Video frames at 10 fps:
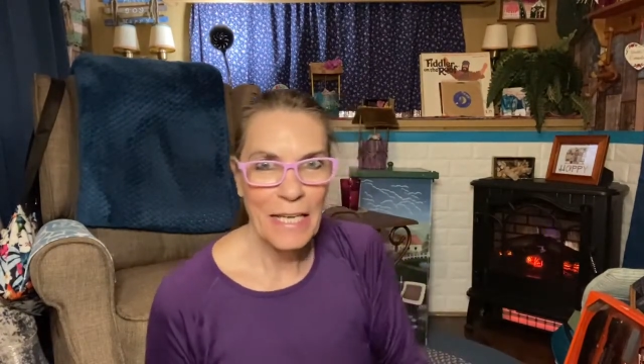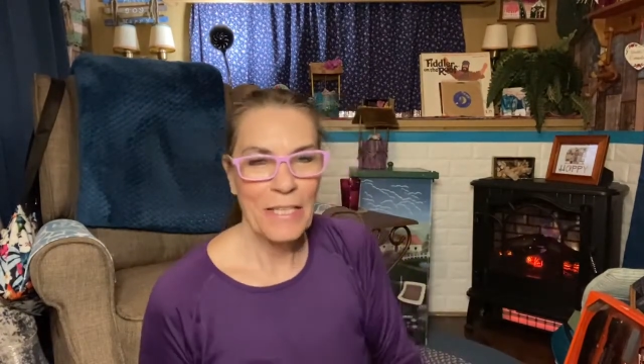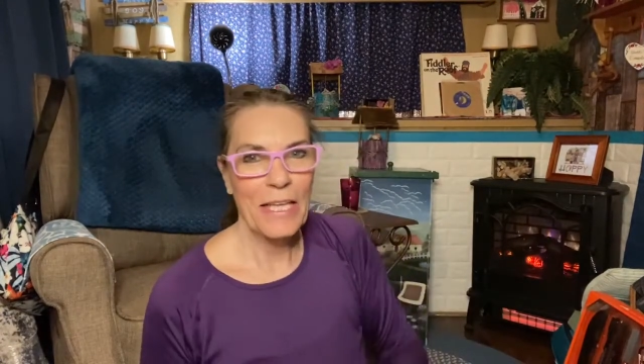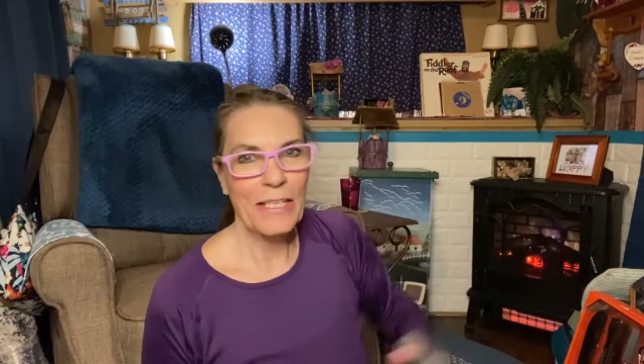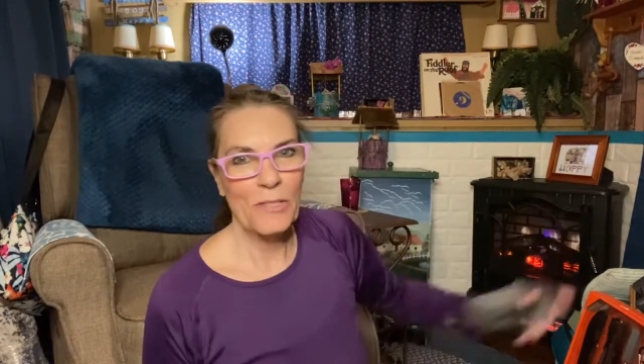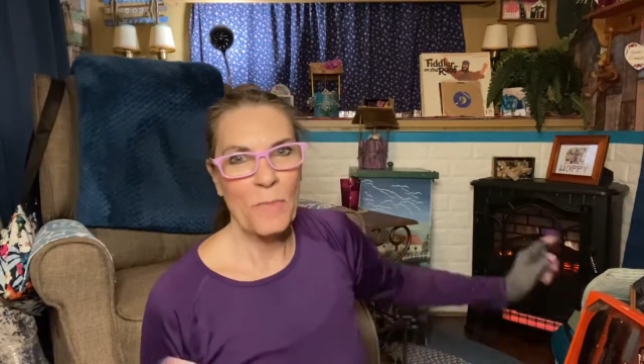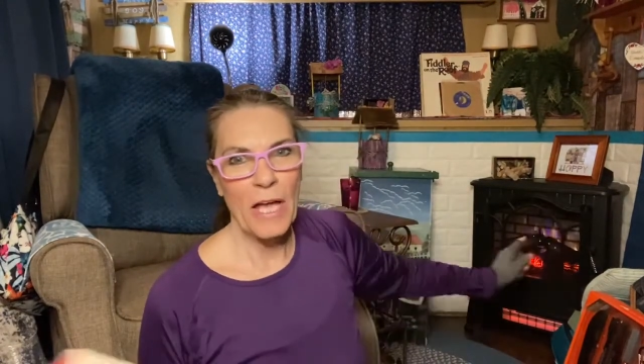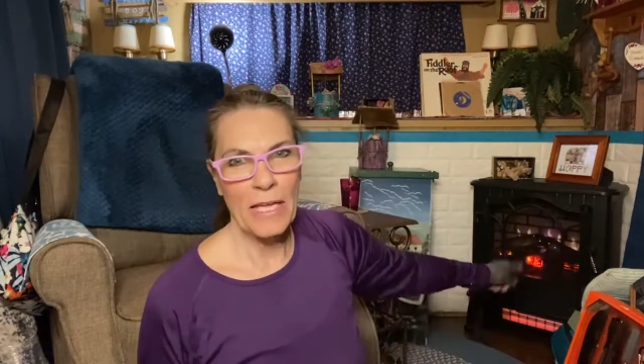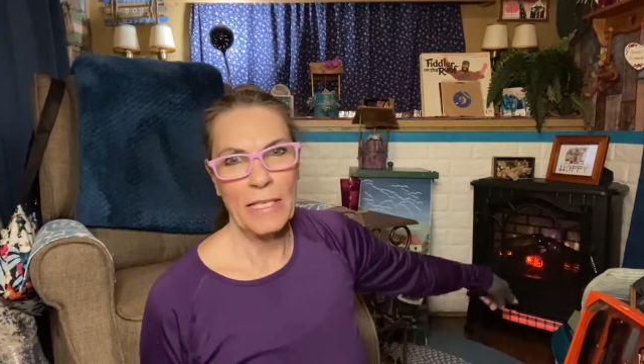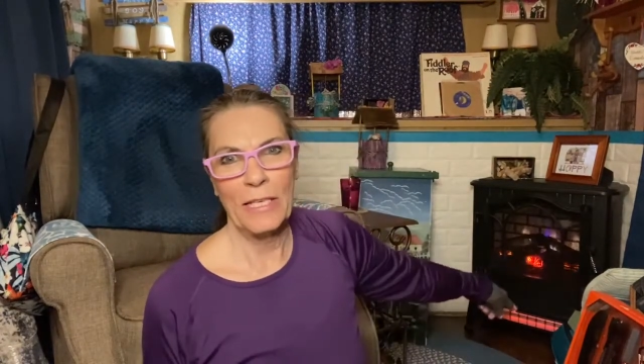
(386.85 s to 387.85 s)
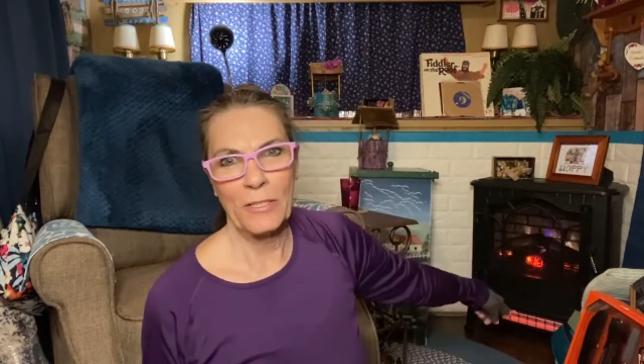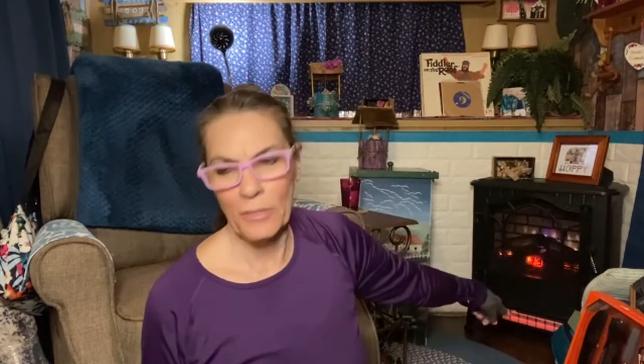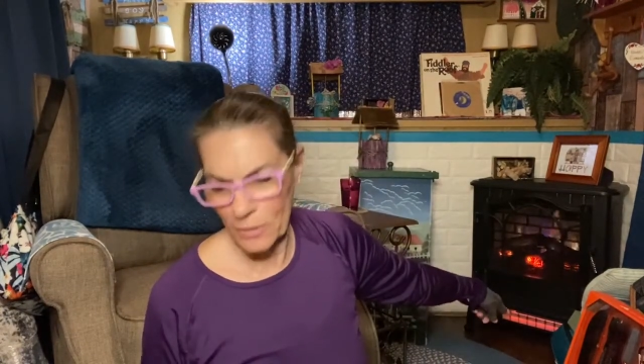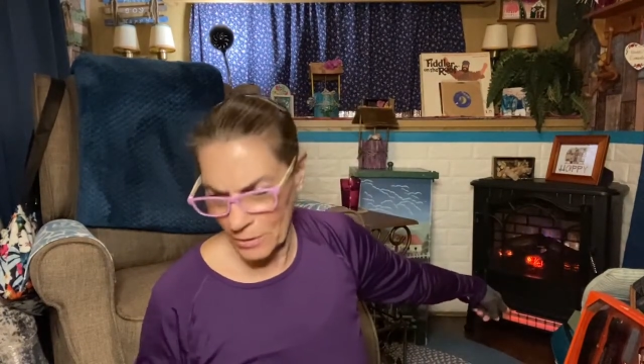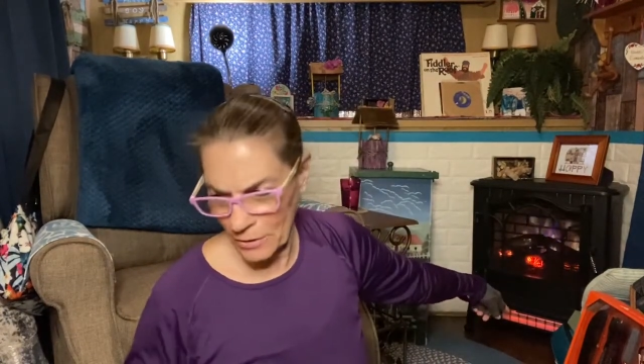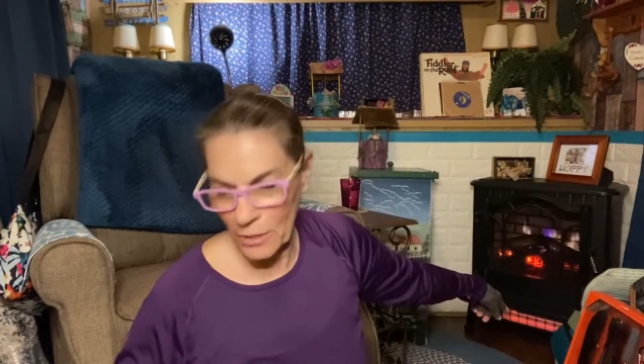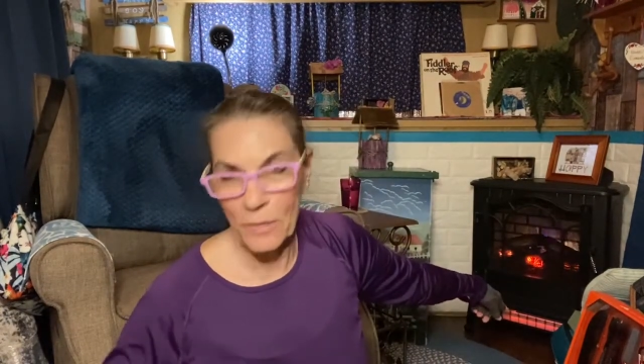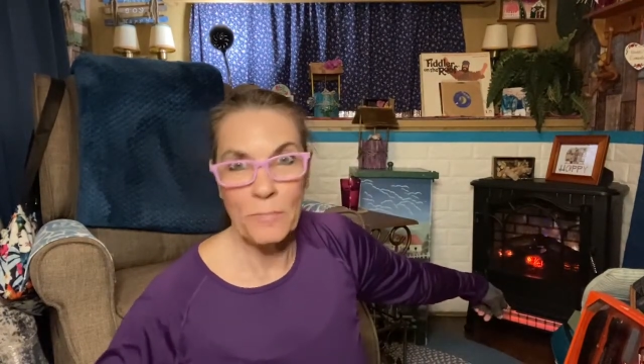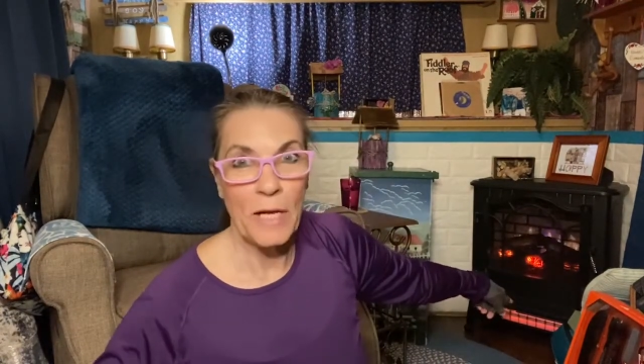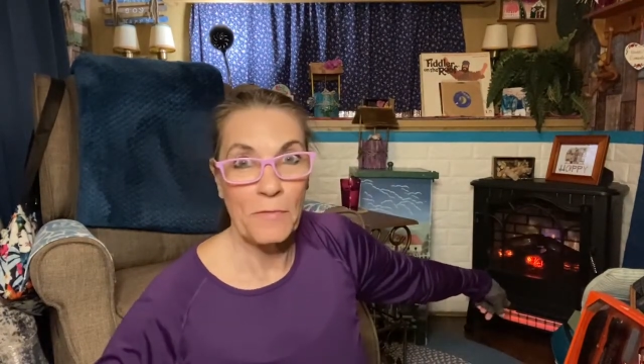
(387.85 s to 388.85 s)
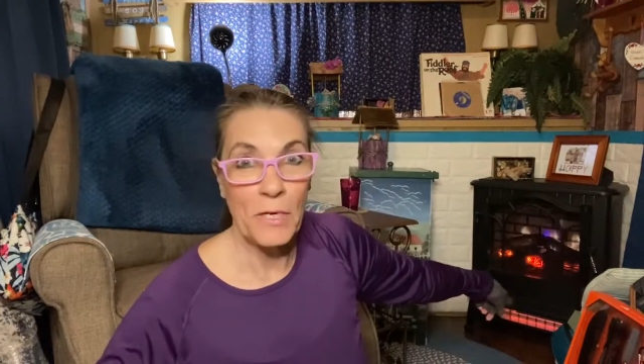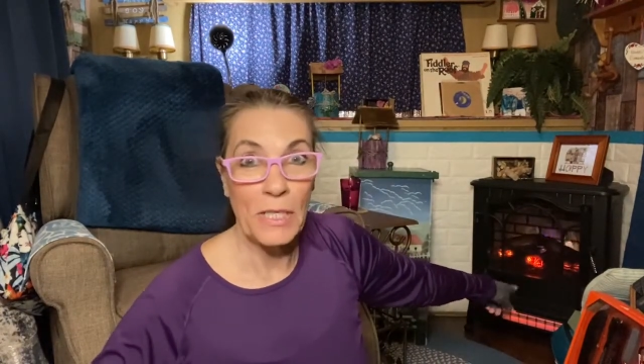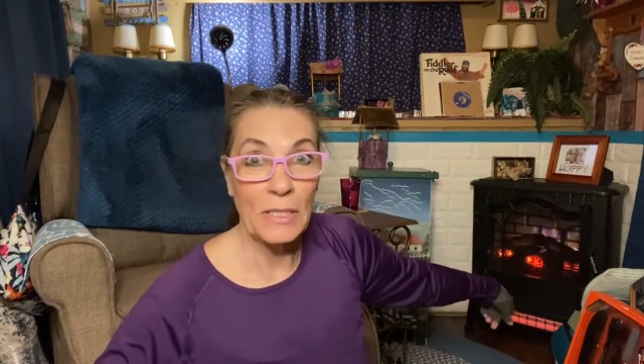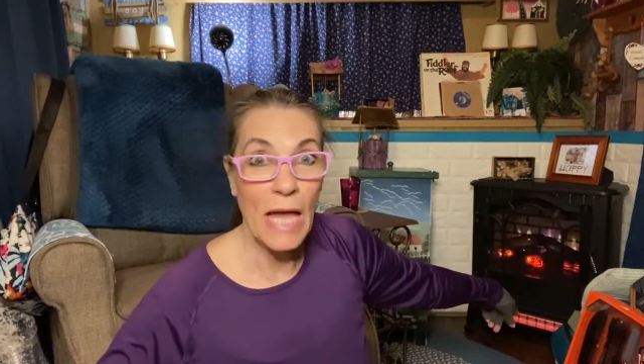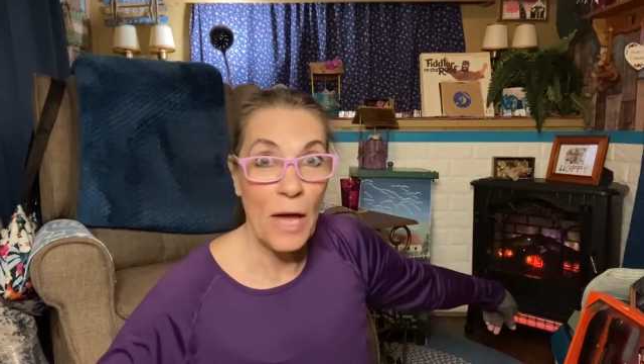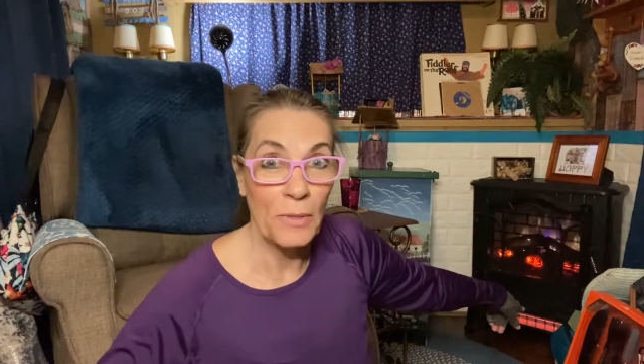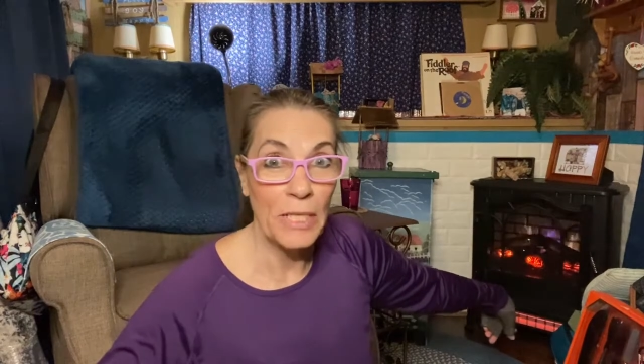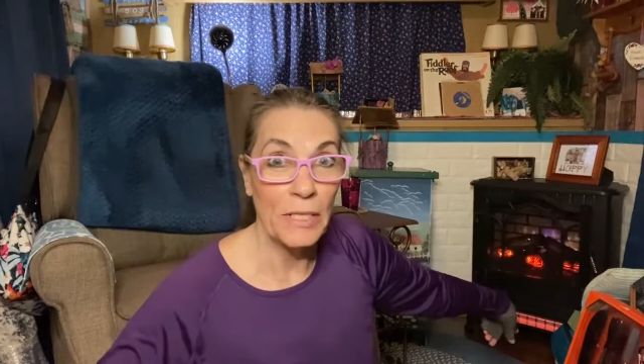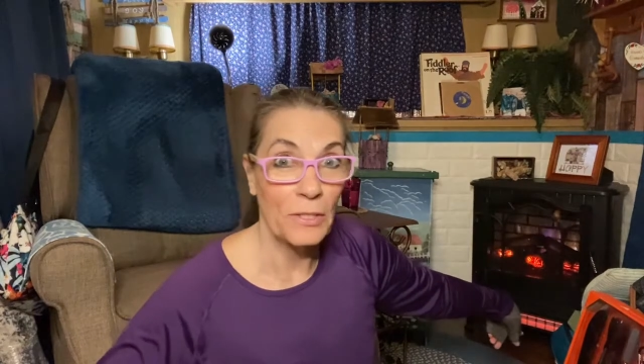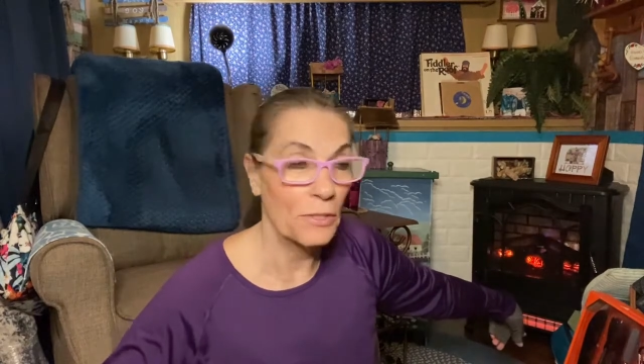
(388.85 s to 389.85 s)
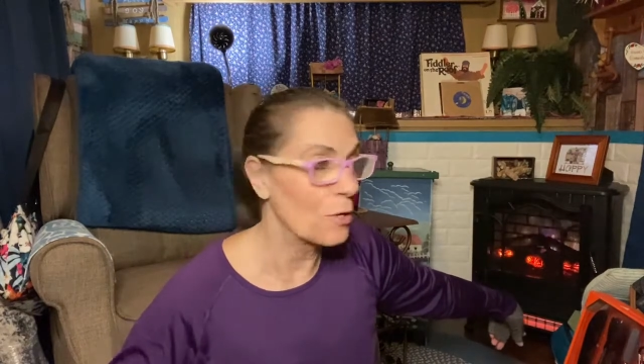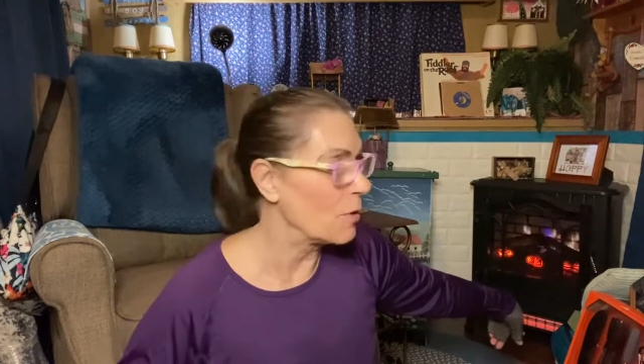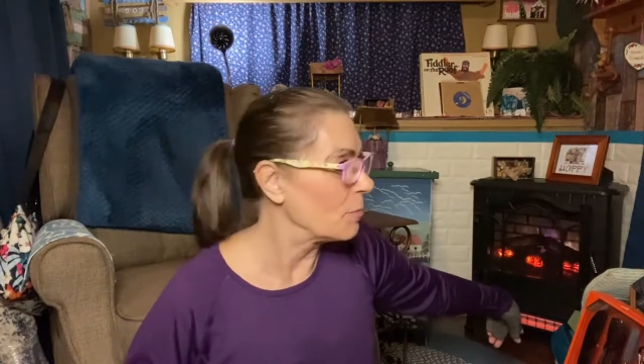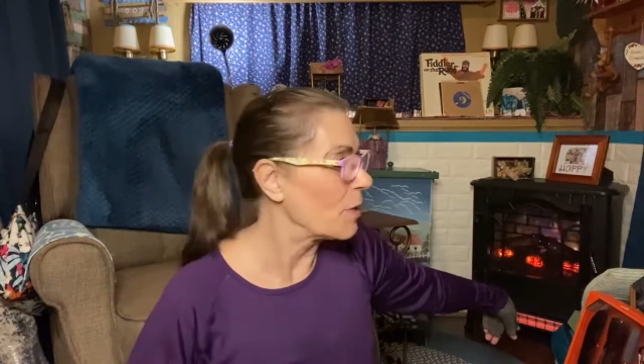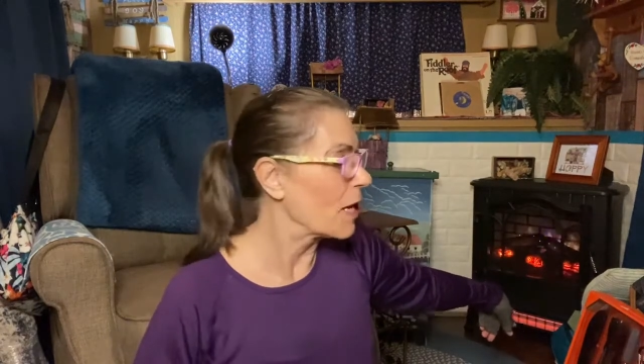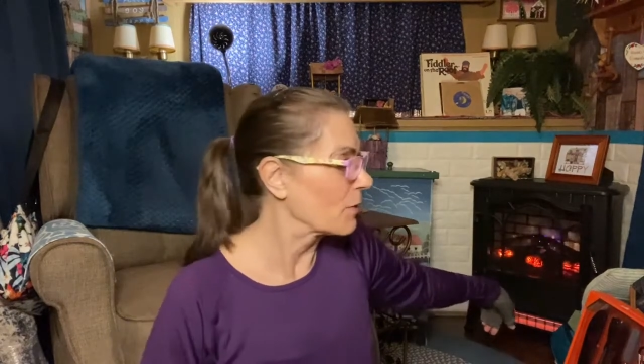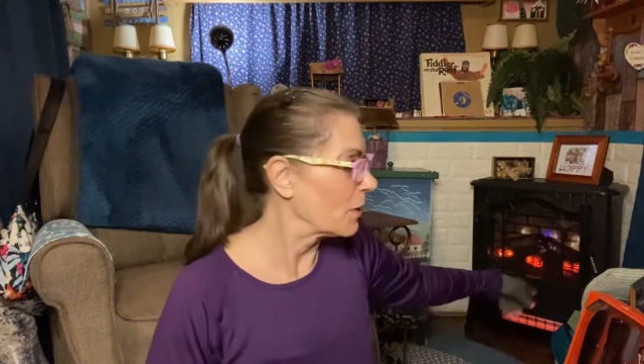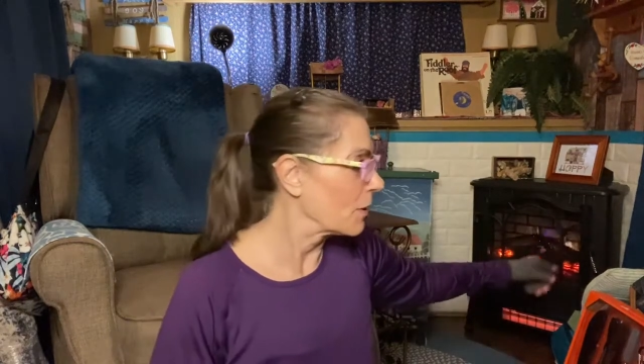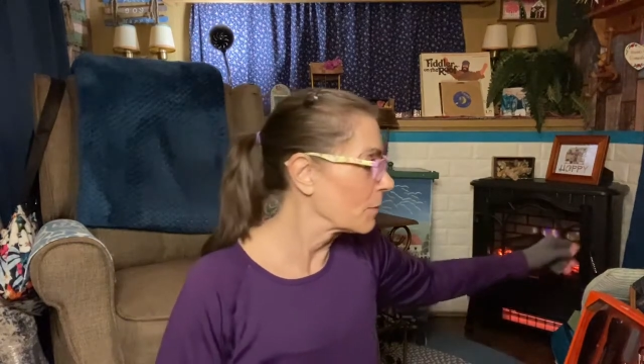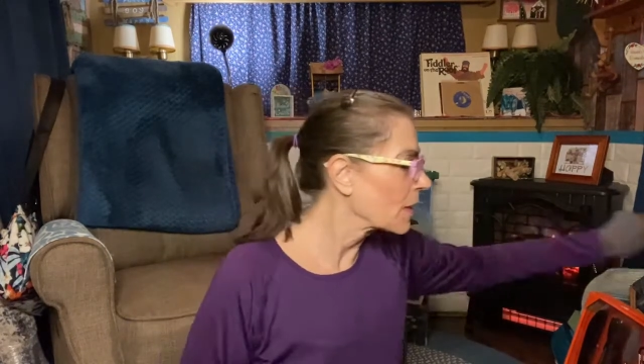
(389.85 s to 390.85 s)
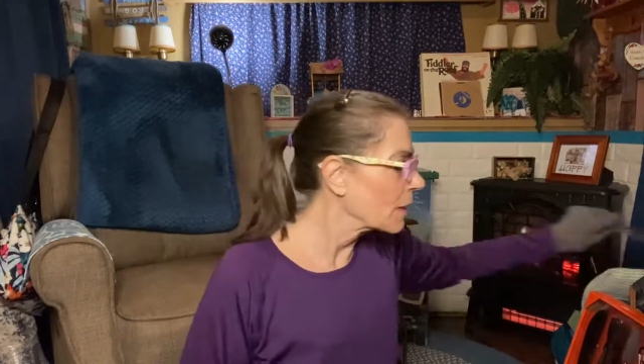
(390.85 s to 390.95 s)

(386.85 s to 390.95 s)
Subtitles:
That's my heater, my very loud heater going back there.